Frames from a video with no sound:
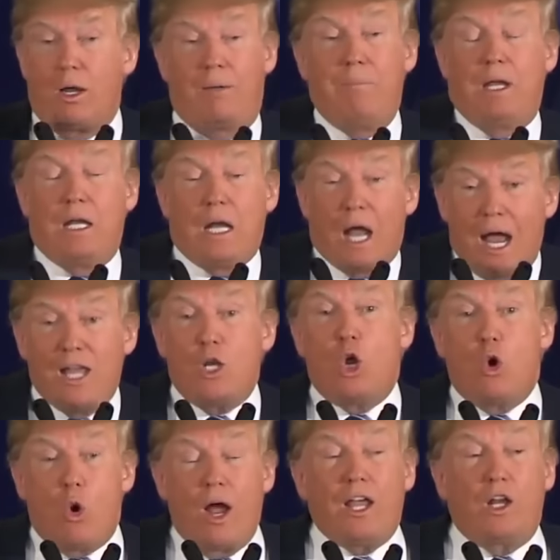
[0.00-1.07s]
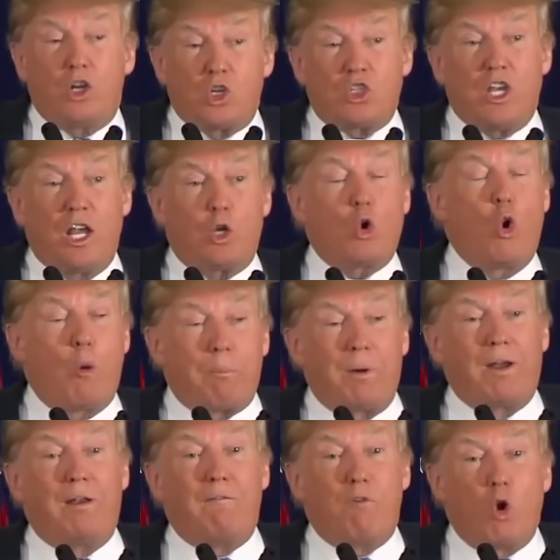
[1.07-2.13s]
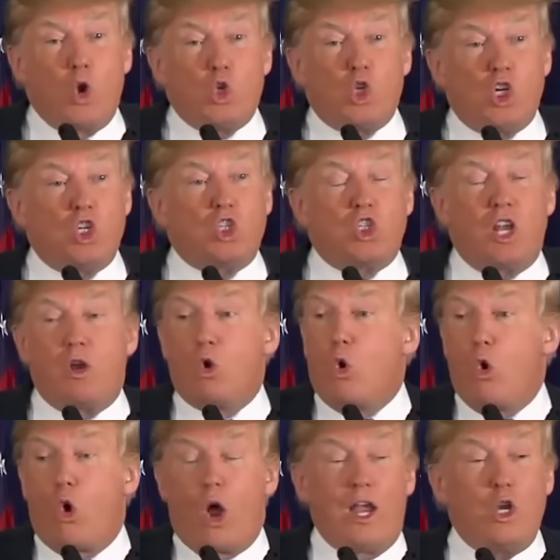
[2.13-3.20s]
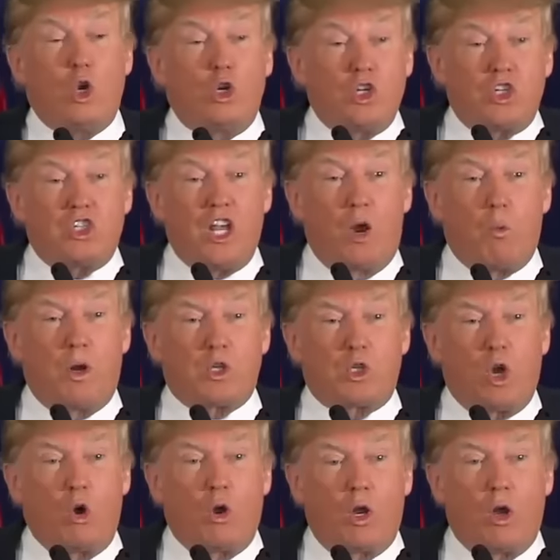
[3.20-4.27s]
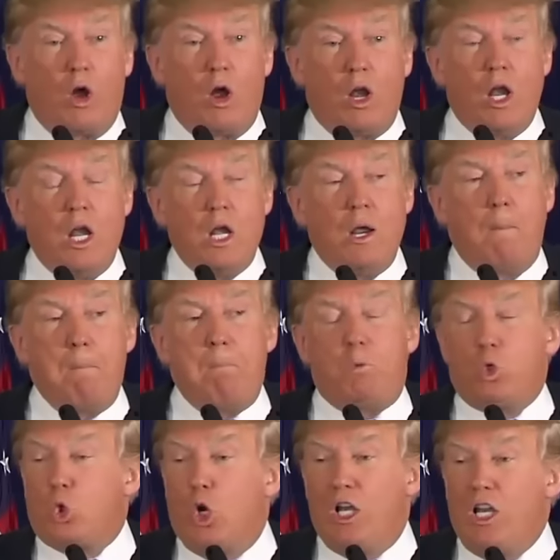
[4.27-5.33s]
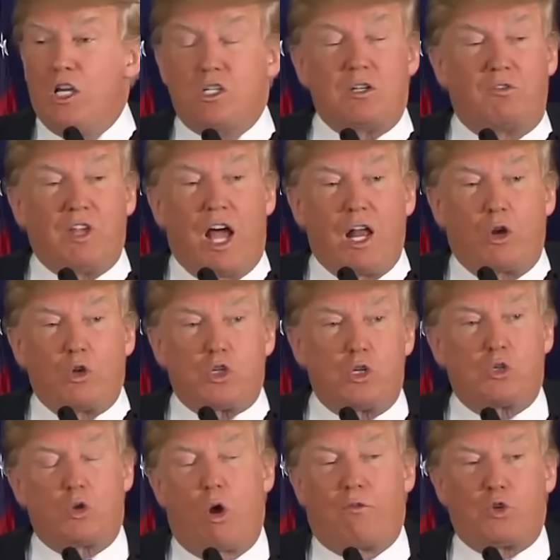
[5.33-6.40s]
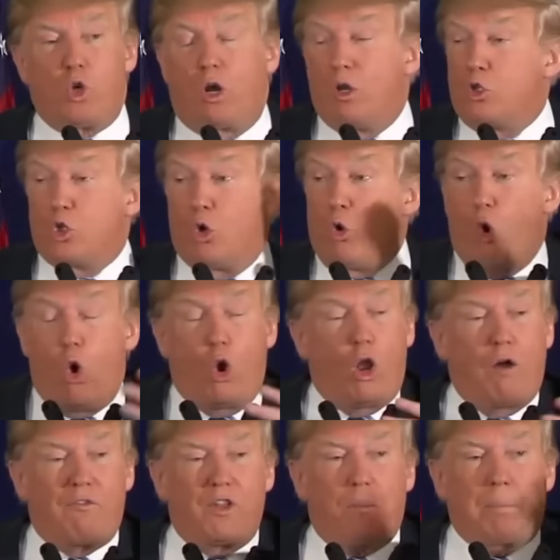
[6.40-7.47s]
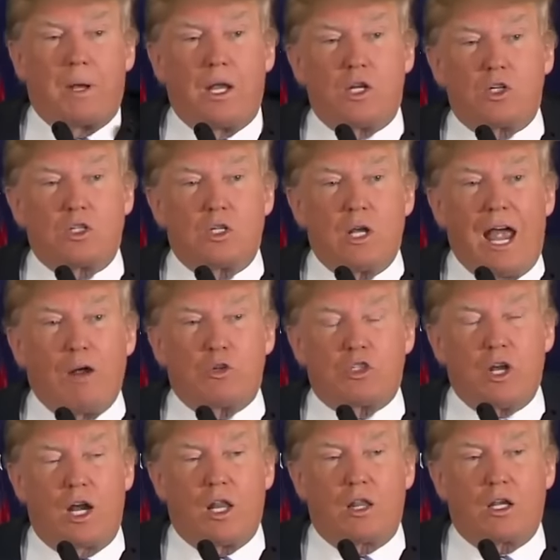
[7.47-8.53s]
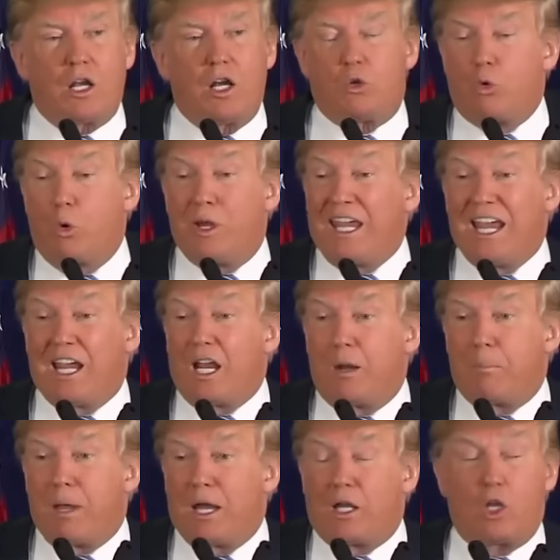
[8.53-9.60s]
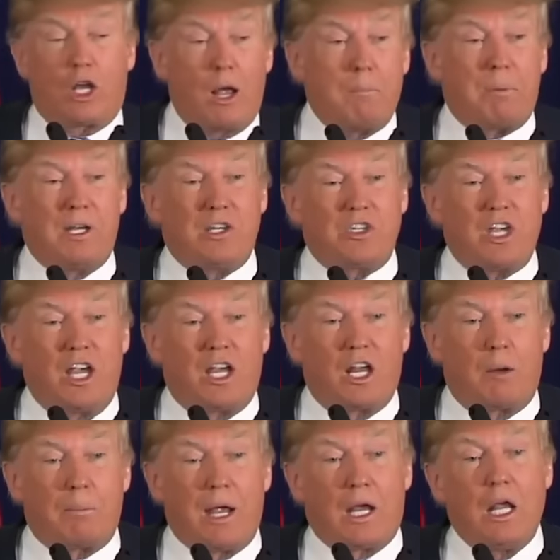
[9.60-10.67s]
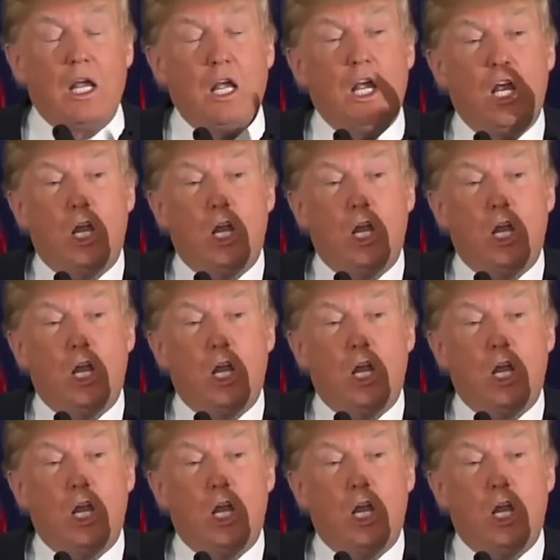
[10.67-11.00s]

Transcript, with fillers: I mean, I know, I understand corporate inversions, and or I understand what's going on. Trillions of dollars is offshore. It's all over the place, outside of the country. We can't get it back. The companies can't get it back.